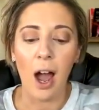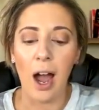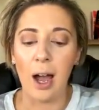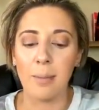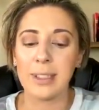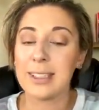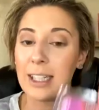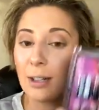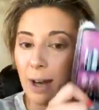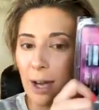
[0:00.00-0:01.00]
um,
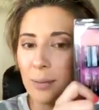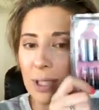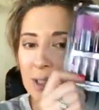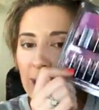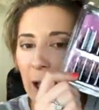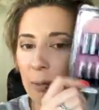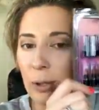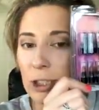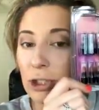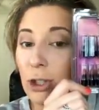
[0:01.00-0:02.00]
stick around because I'm
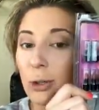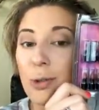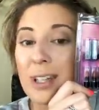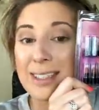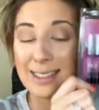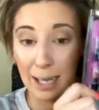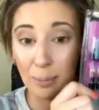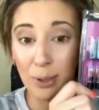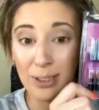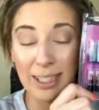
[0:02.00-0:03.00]
going to show you the
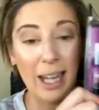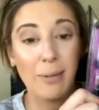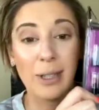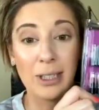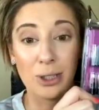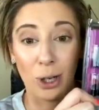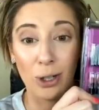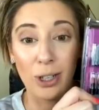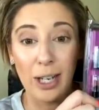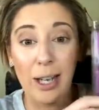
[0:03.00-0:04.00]
samples that came in the
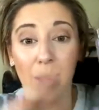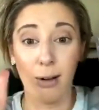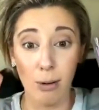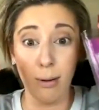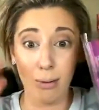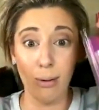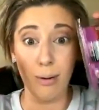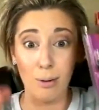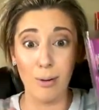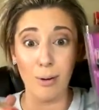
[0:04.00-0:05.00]
starter kit. Ooh, ooh,
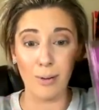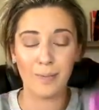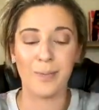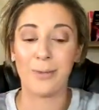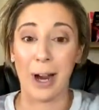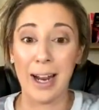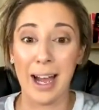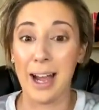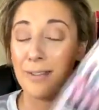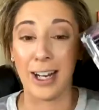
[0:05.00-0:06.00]
ooh, right?
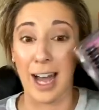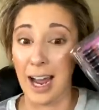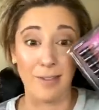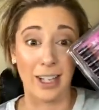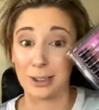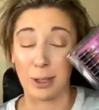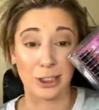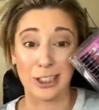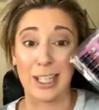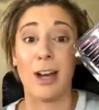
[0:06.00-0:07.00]
I have not, I have not swatched
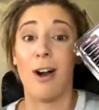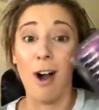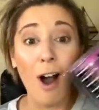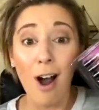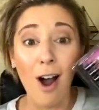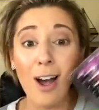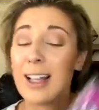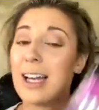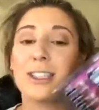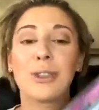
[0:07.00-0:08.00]
these at all,
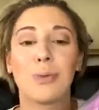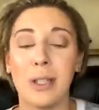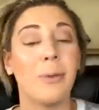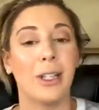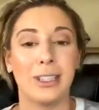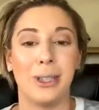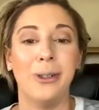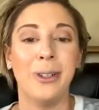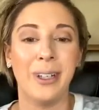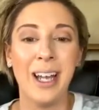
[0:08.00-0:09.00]
and I just really want
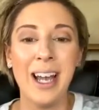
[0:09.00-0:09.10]
to.